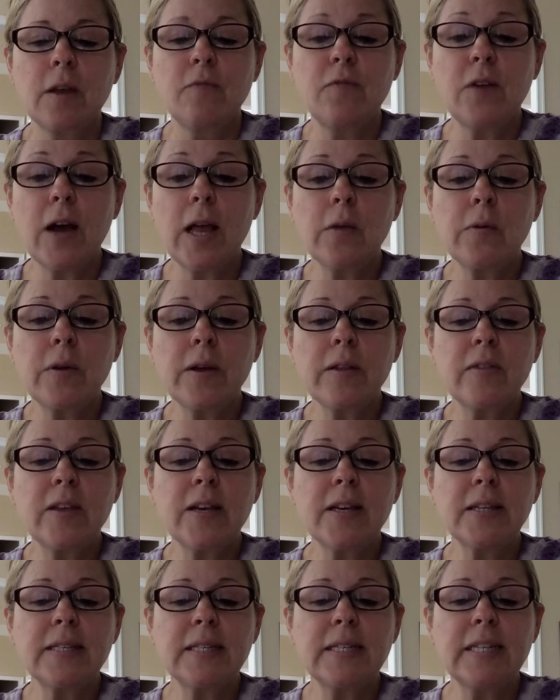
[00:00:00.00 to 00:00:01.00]
Following
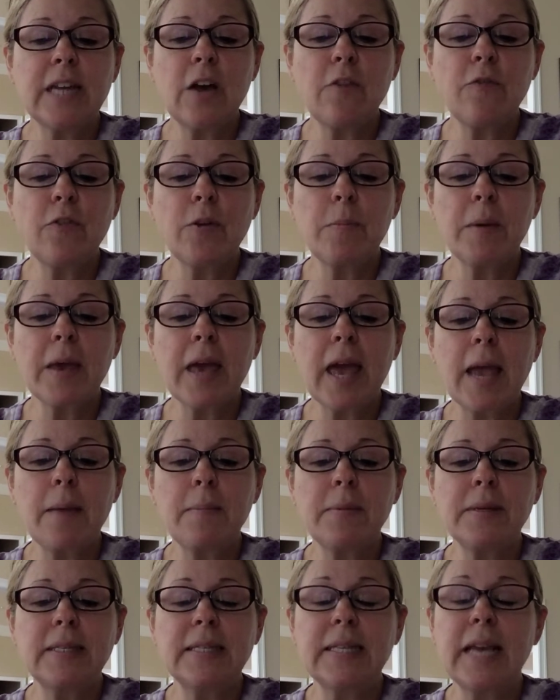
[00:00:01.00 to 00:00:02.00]
this, Delphi
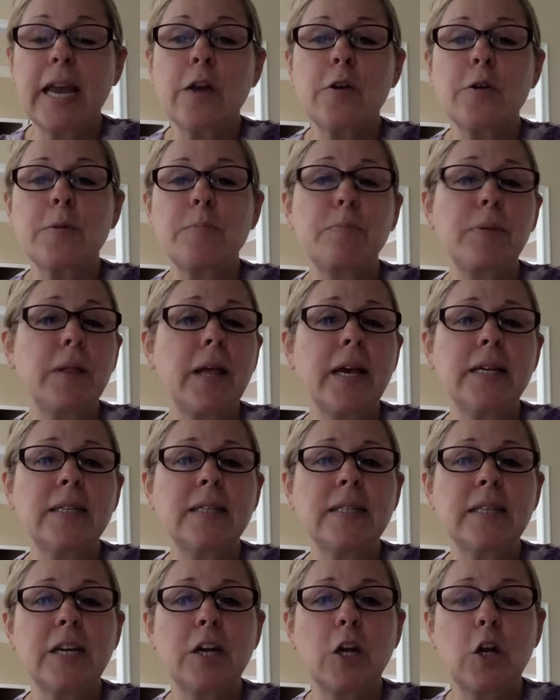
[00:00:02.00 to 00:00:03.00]
became a sacred
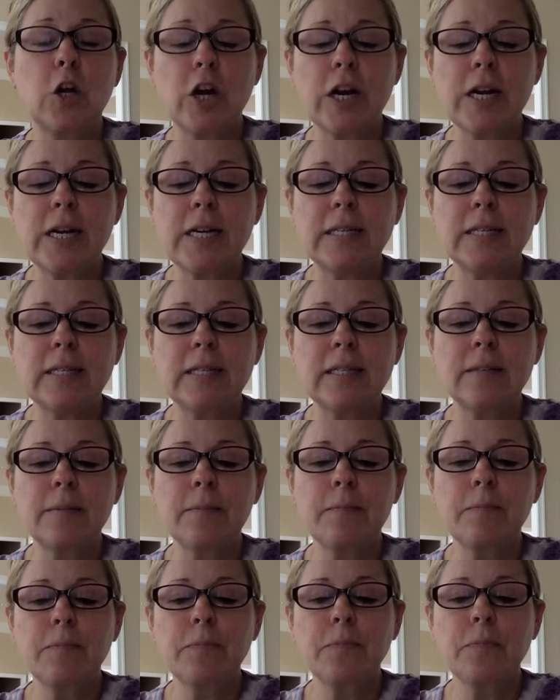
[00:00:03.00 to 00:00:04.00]
place in Greece
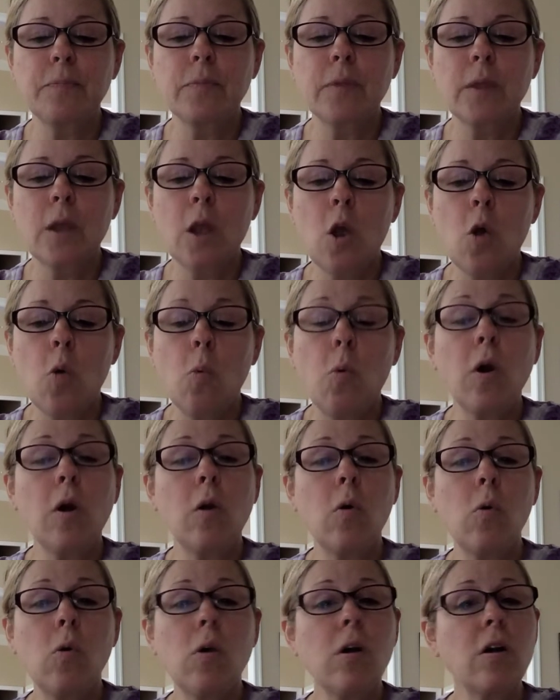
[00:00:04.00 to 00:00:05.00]
where
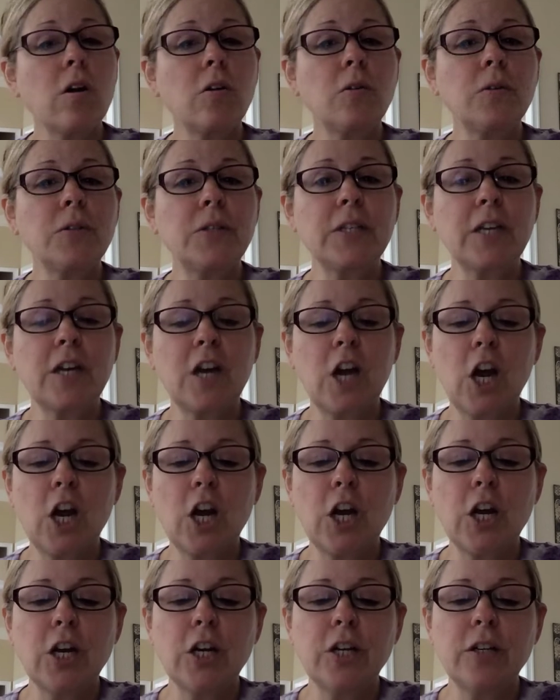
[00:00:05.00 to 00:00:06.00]
oracles
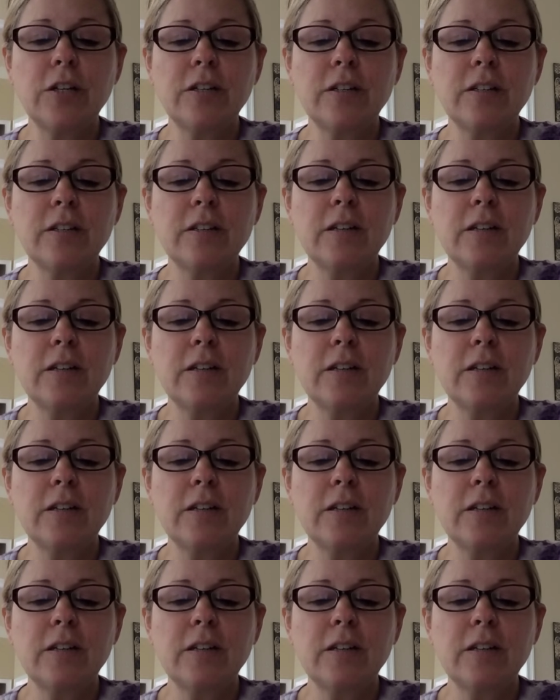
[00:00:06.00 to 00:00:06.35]
occurred.